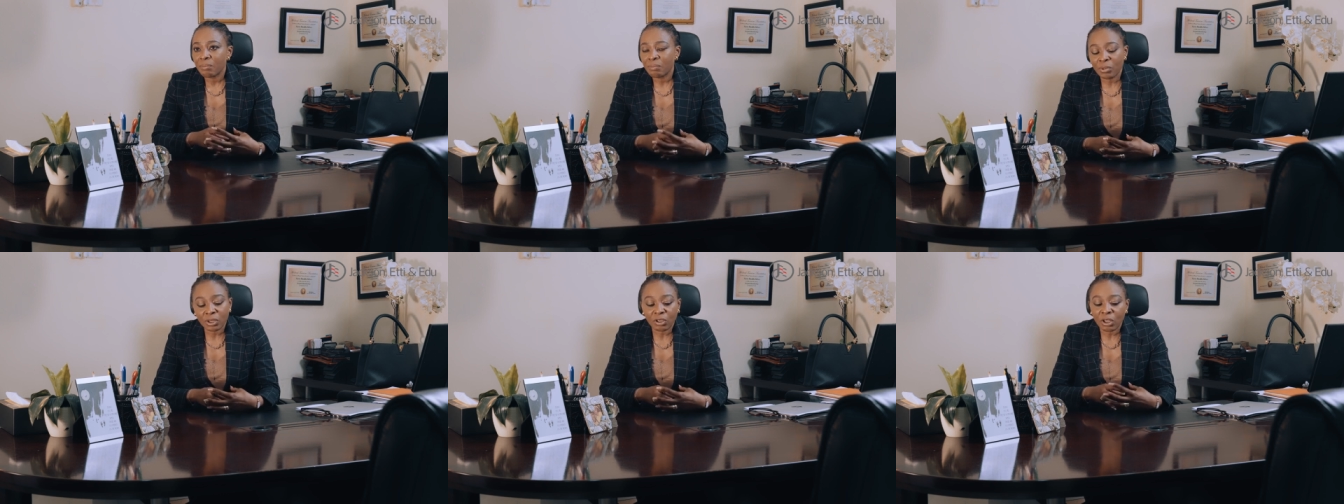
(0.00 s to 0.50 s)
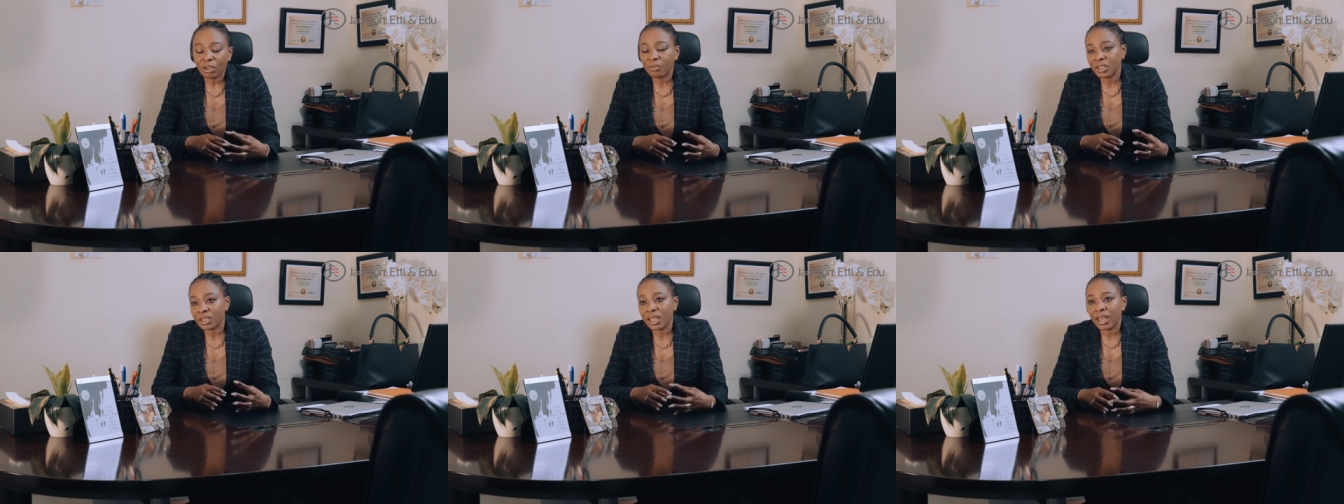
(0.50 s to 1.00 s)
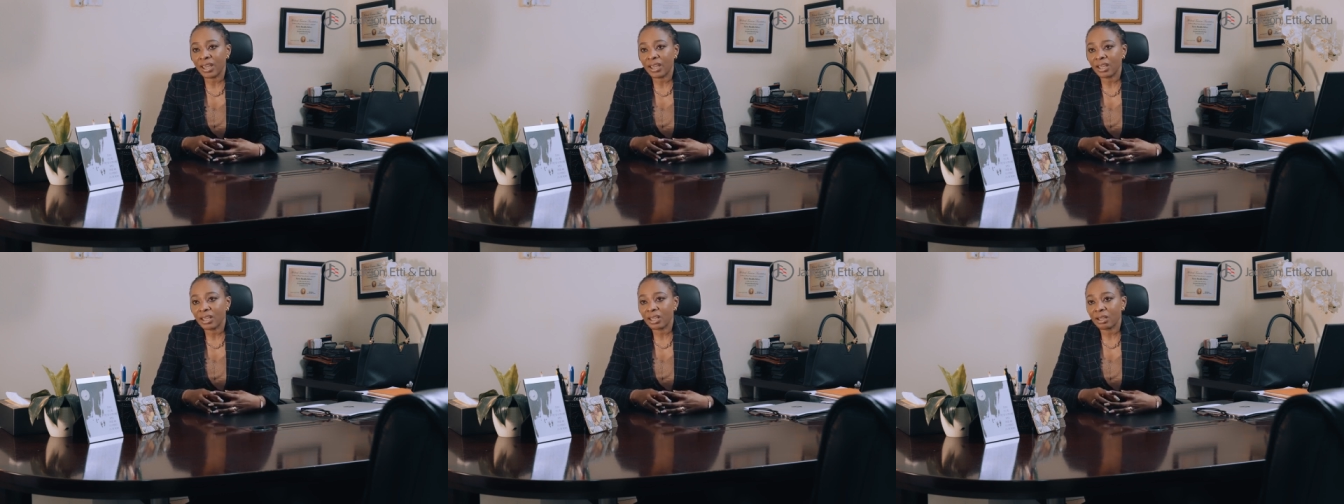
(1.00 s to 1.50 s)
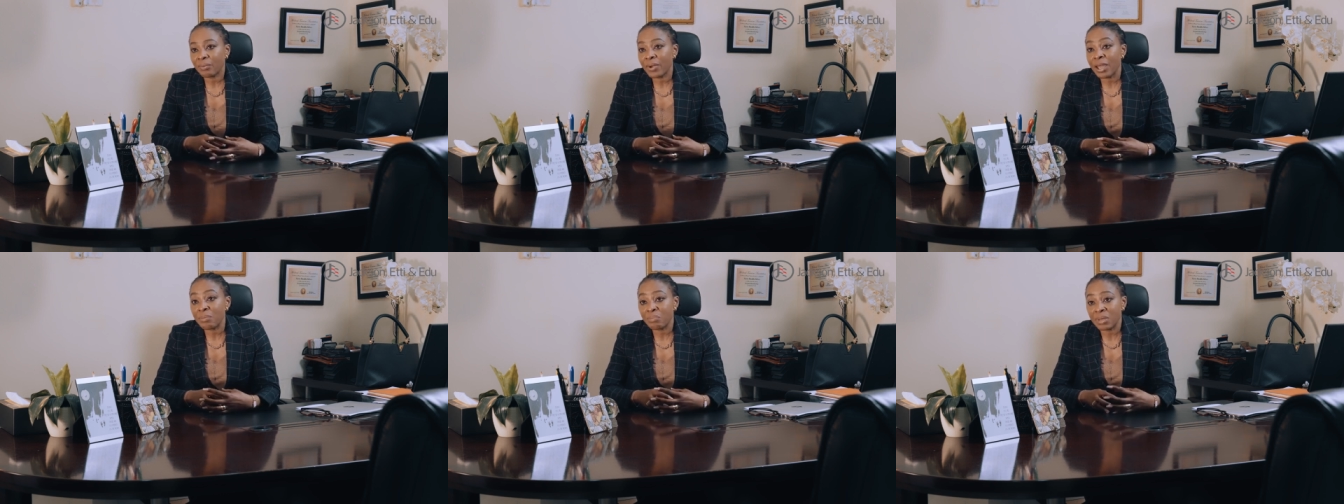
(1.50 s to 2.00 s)
But all of us here,
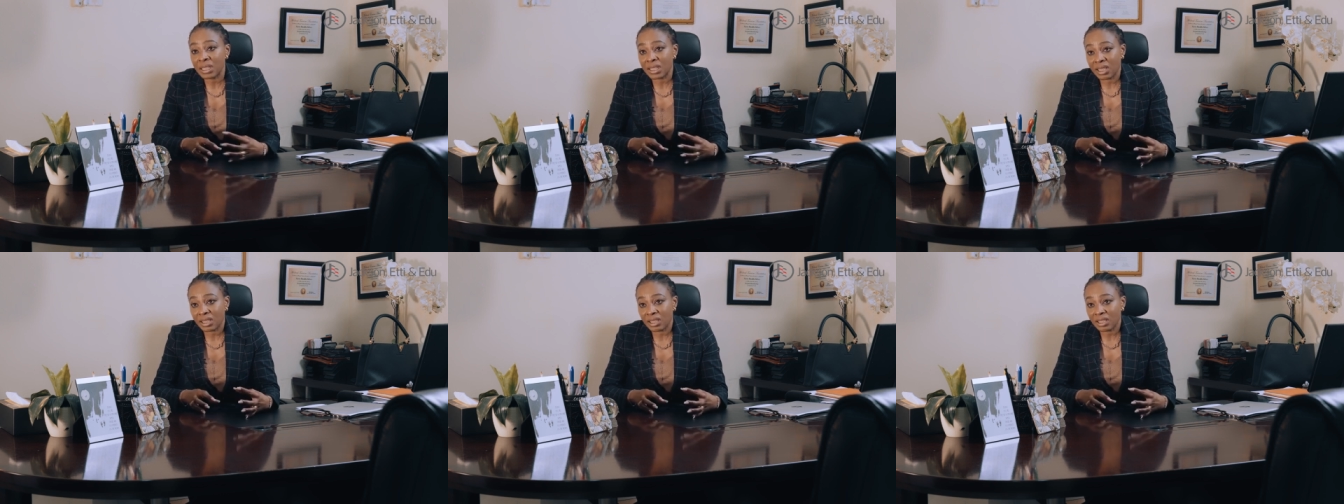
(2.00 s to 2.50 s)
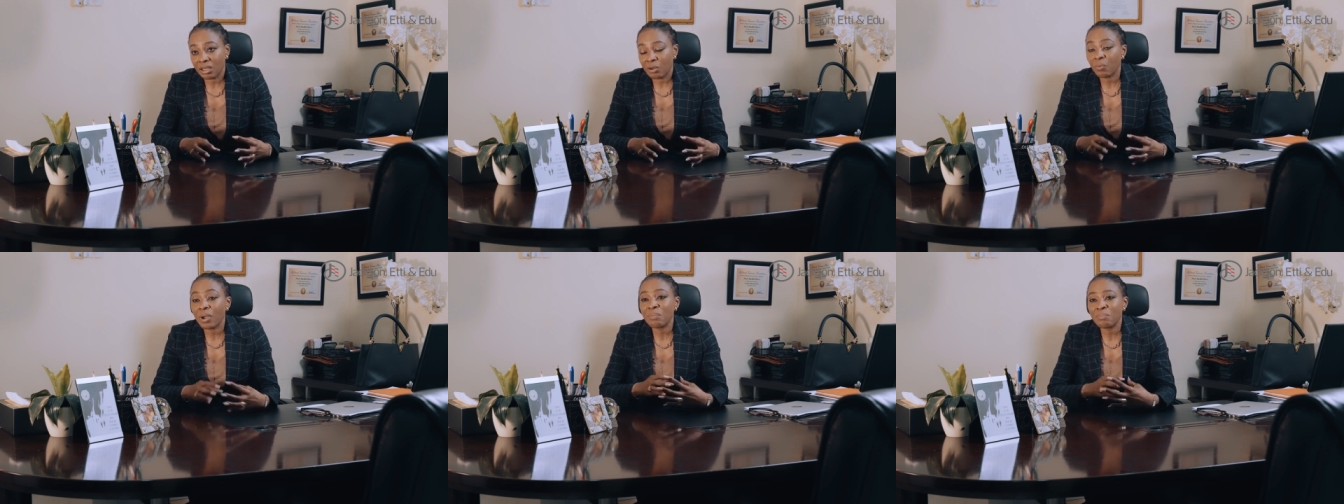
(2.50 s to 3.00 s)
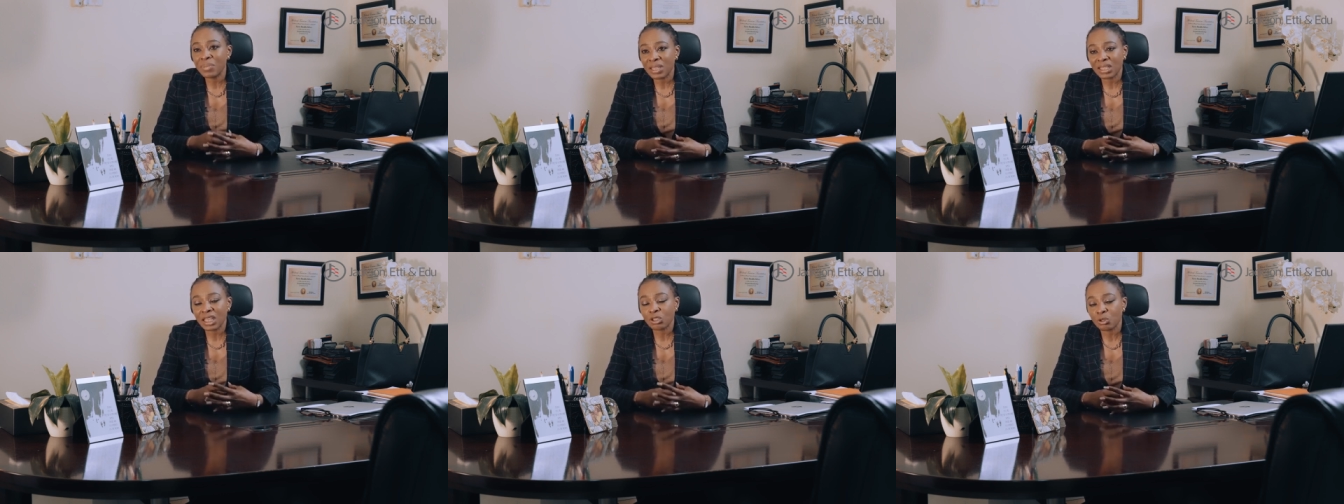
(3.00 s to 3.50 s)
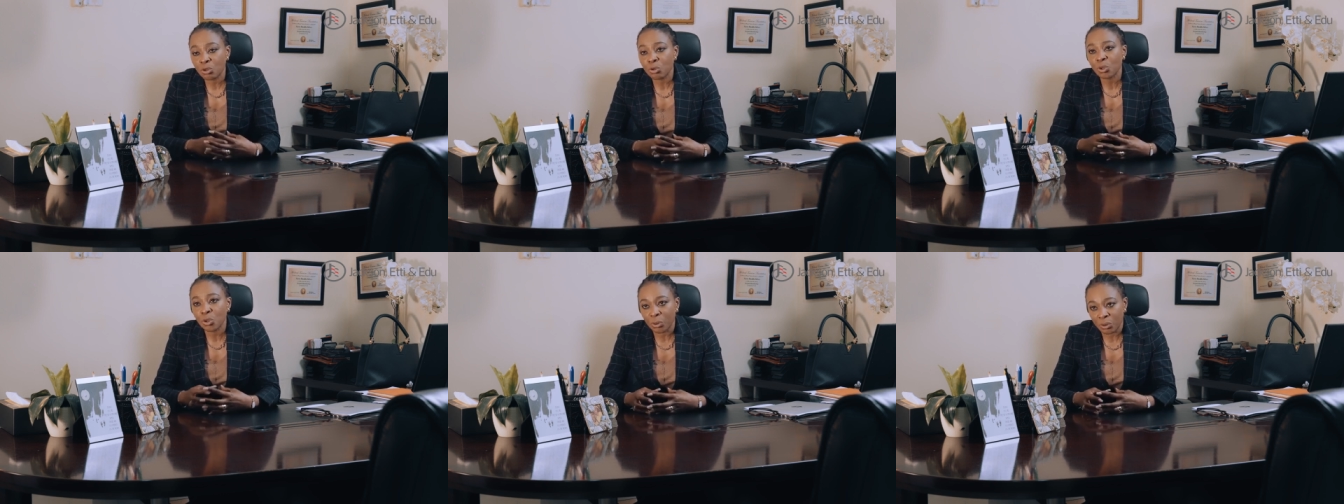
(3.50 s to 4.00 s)
we're in business. We're in business to
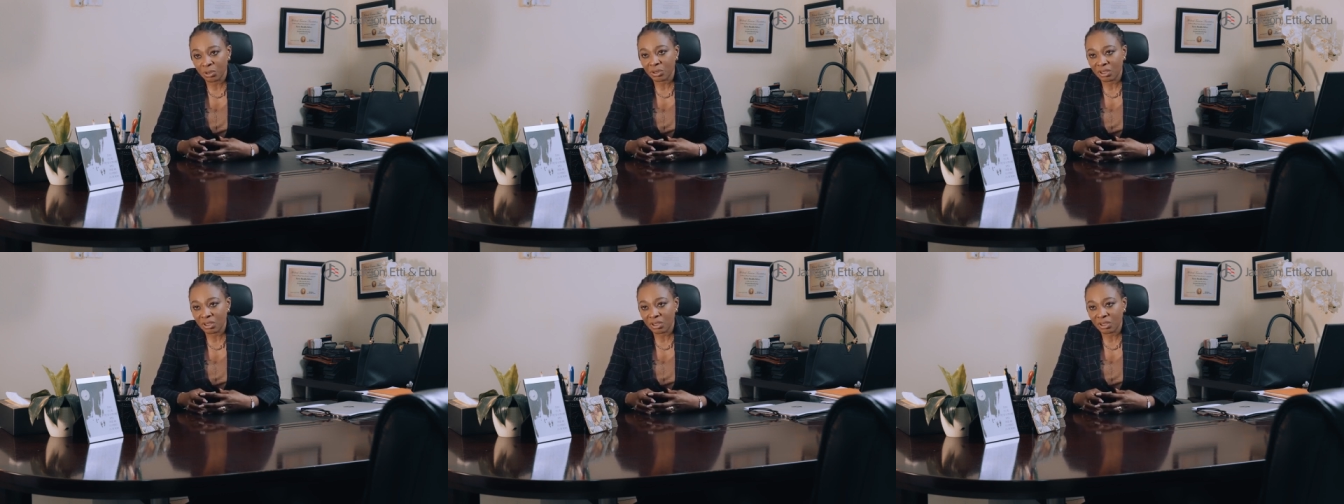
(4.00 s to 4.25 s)
do good.